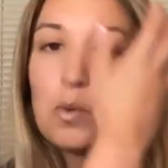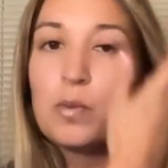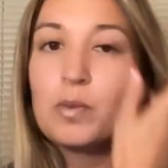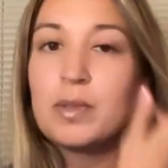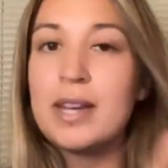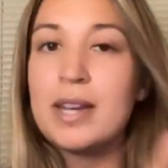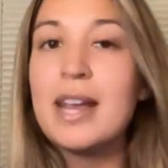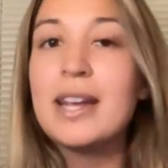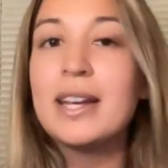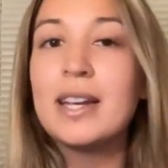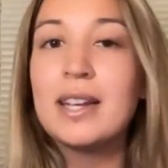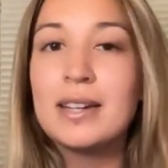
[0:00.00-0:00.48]

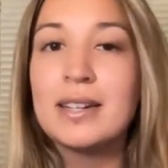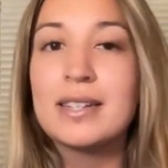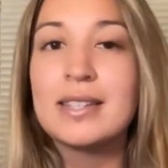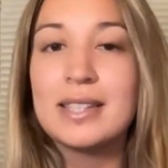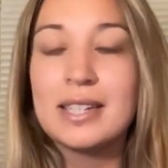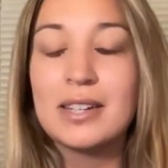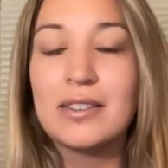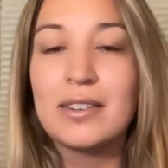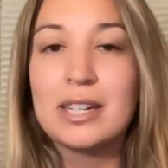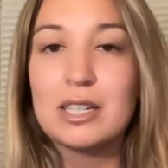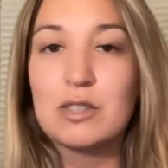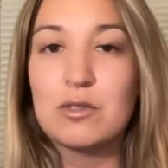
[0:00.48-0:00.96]
Taking a
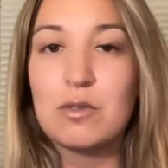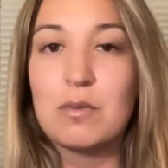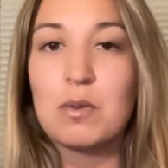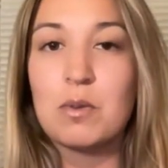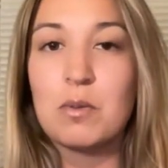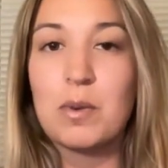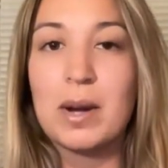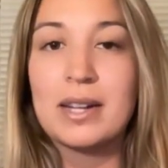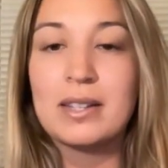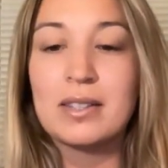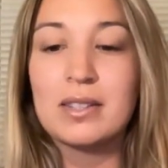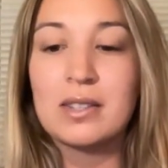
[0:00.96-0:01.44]
series from the
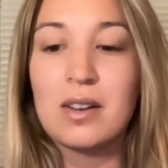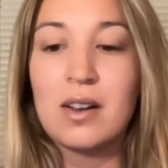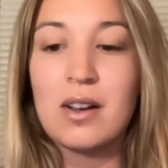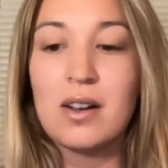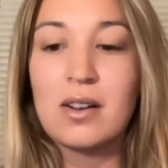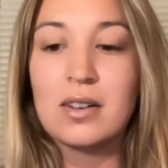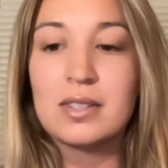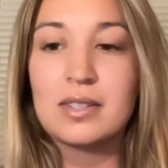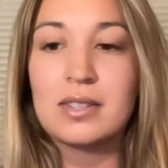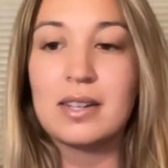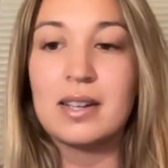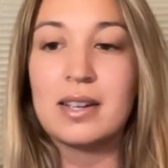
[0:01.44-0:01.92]
White
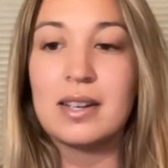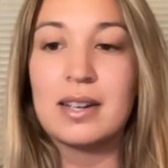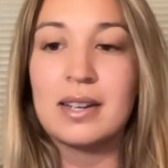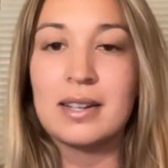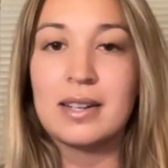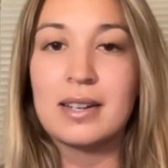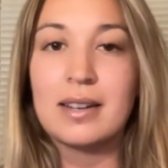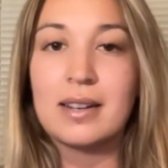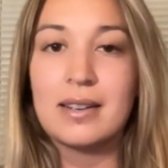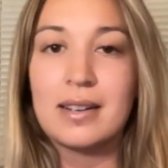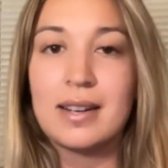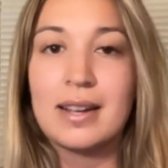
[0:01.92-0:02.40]
Sox,
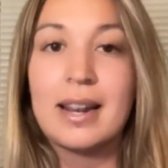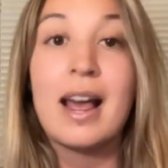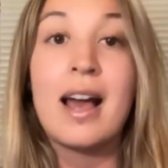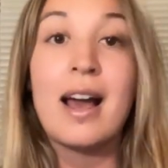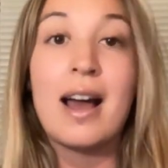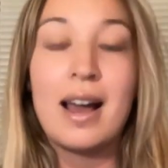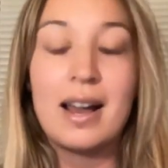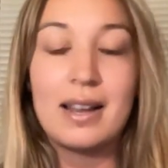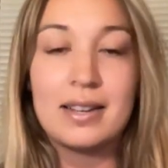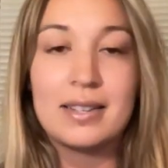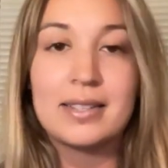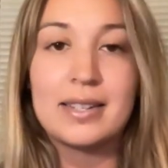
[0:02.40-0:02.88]
it
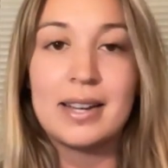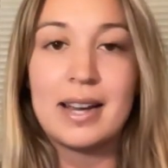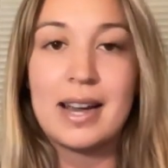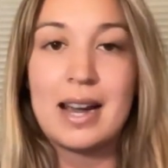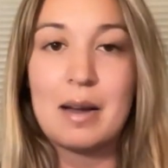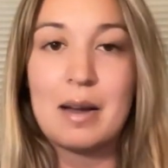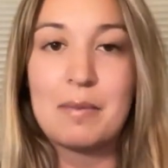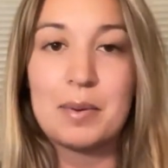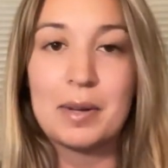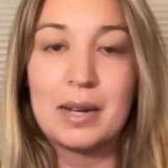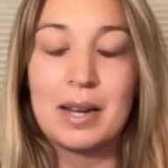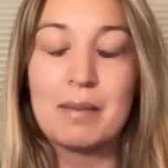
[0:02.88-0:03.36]
has to
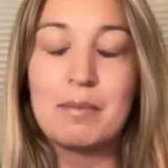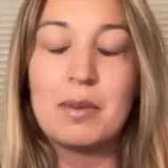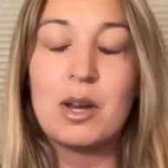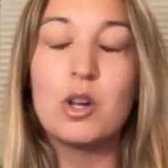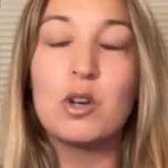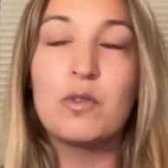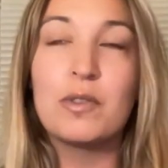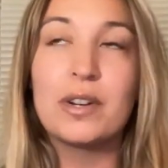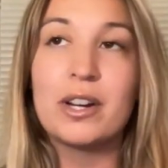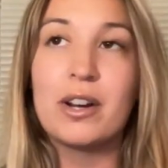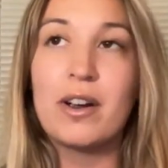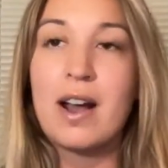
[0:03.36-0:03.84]
happen. I'm not
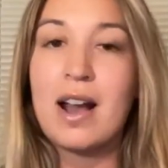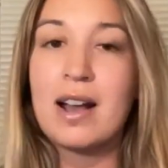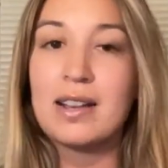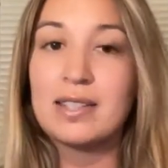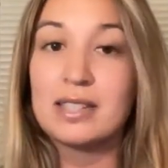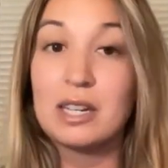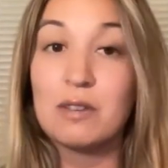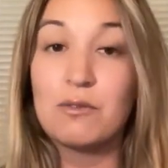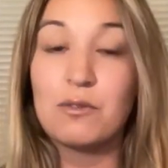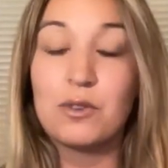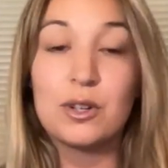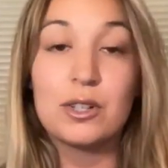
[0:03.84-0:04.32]
over here
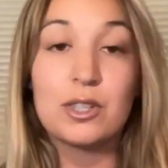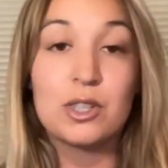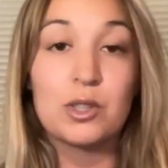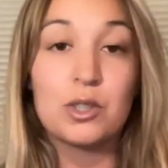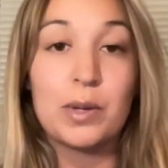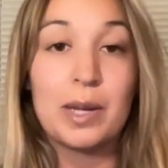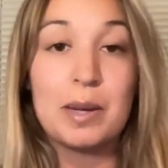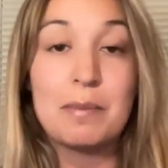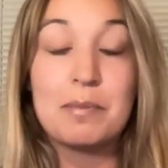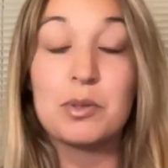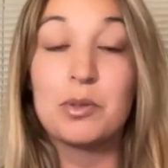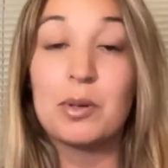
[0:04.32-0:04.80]
asking for a
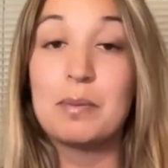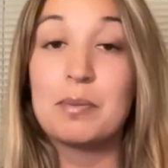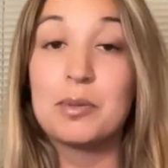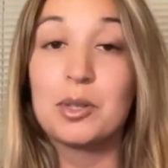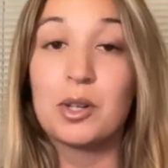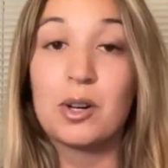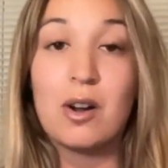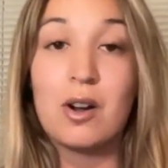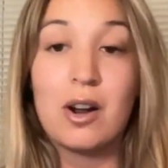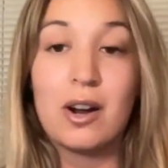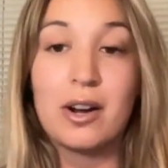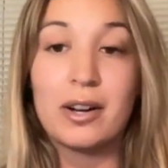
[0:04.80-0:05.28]
sweep. Sweeps
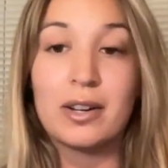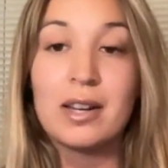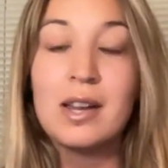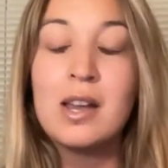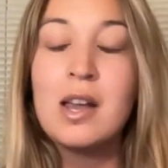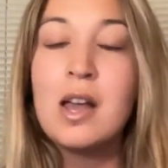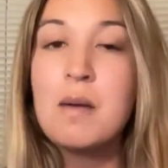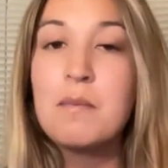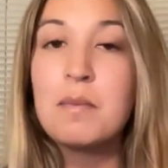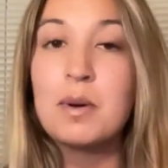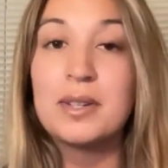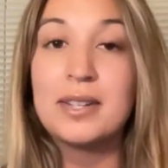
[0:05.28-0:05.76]
are hard.
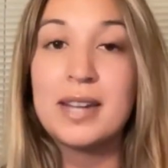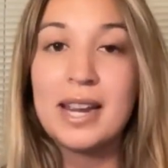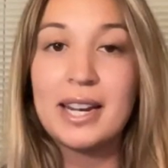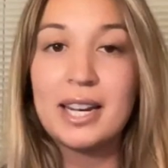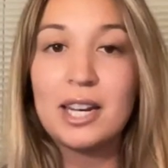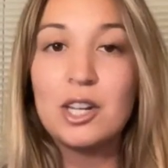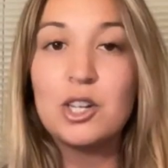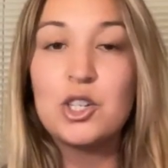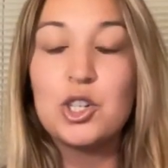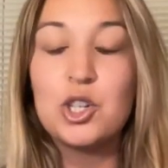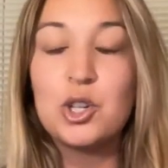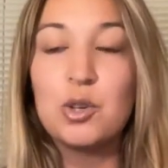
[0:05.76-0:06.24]
But
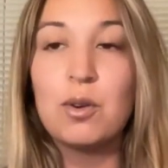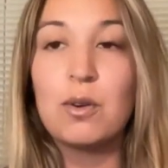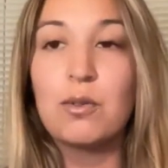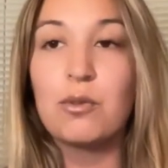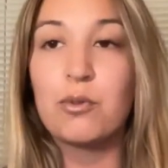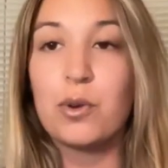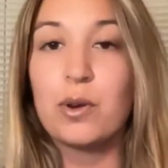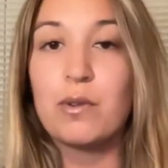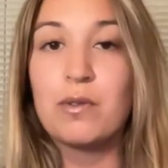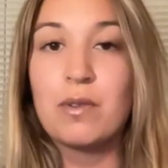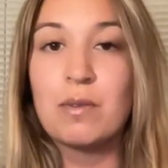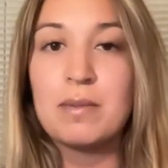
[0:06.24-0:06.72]
taking 2 of
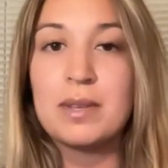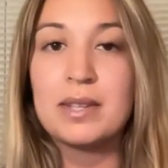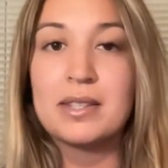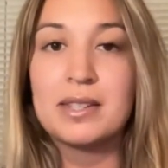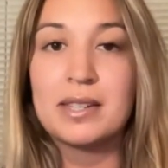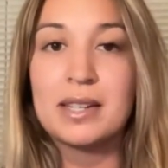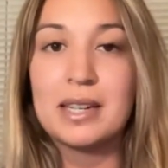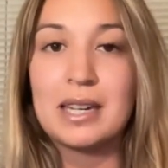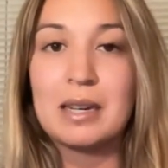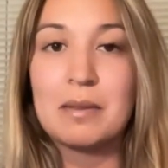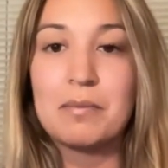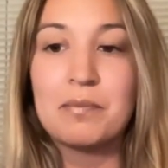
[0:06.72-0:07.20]
3 from this
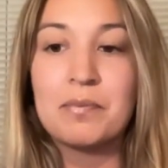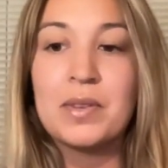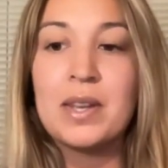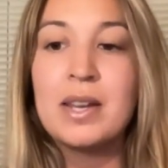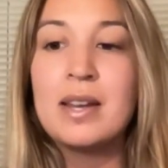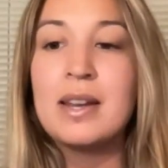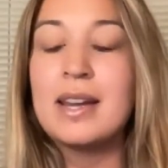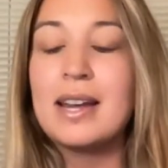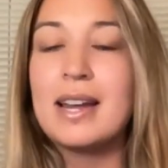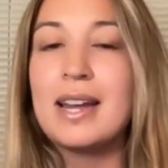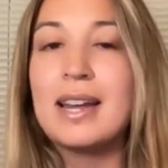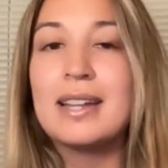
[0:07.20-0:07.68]
team,
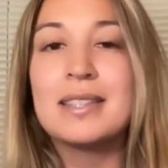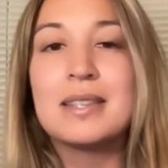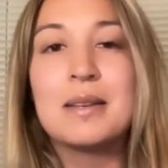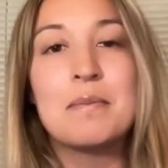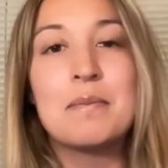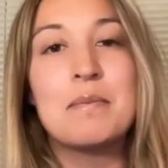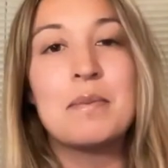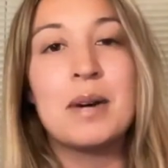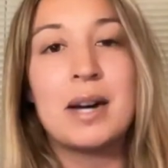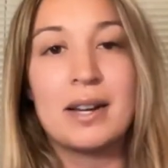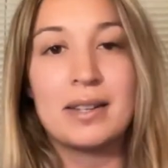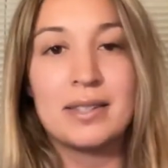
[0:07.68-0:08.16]
it's a
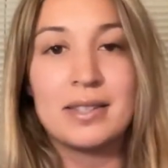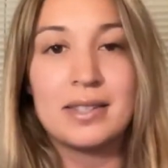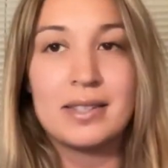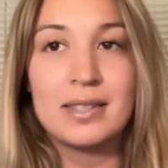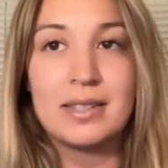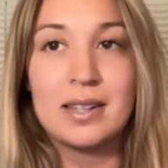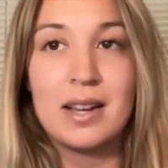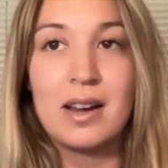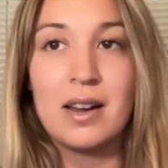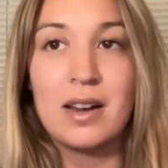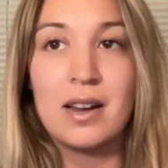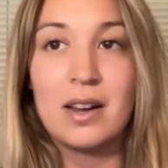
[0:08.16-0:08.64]

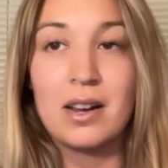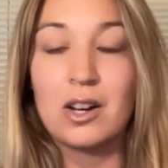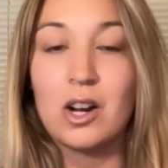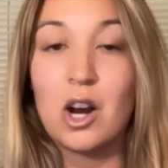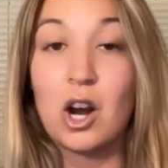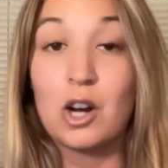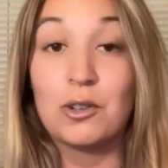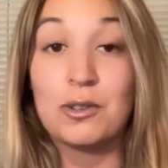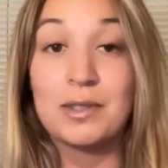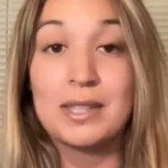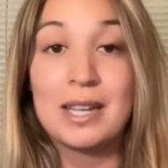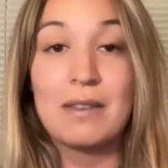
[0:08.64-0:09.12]
must.
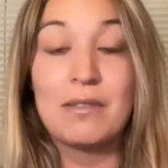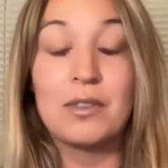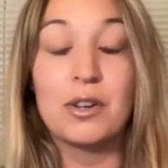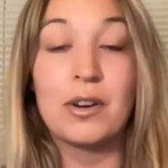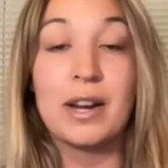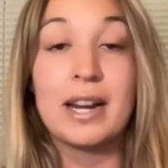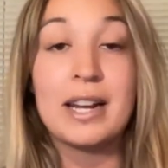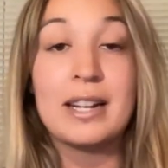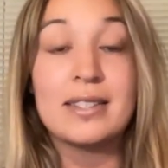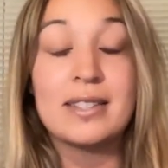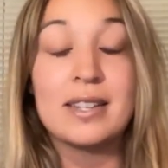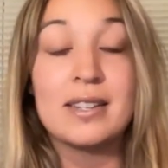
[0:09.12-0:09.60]
Cardinals have their
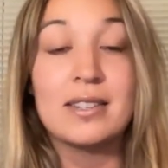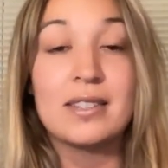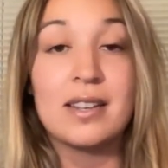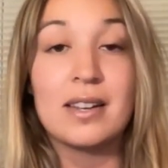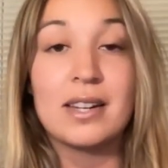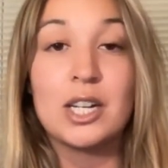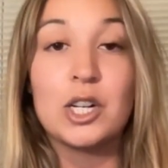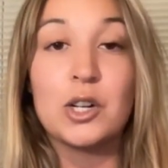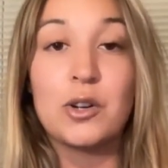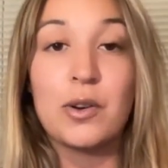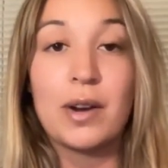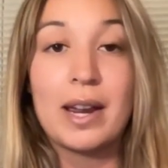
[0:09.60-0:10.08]
ace in
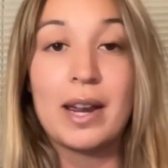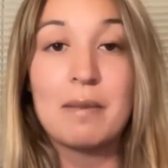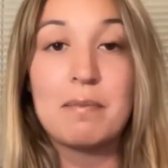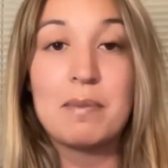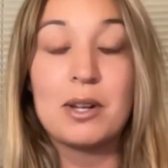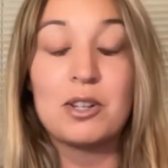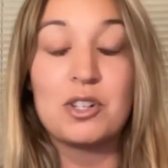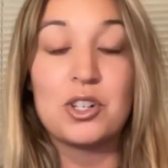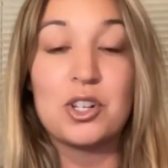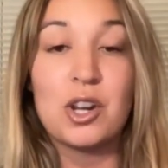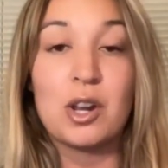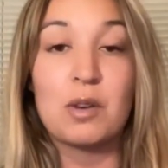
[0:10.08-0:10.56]
Sonny Gray
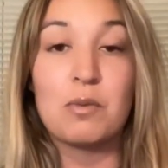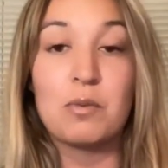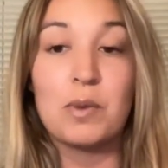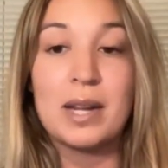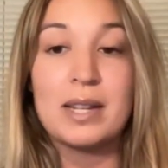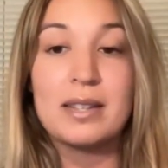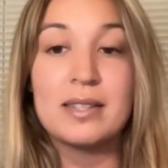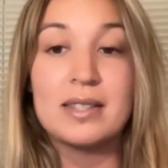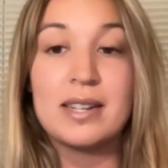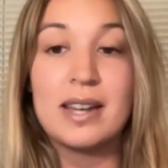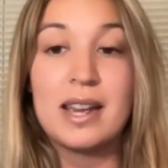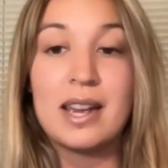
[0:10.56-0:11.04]
pitching on
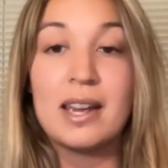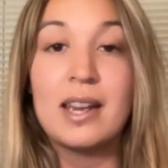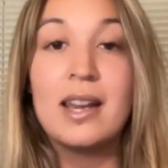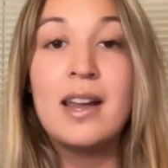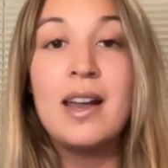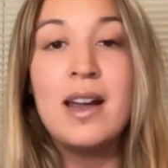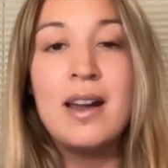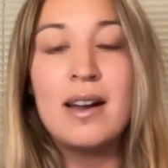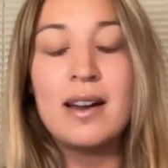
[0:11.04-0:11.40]
Wednesday.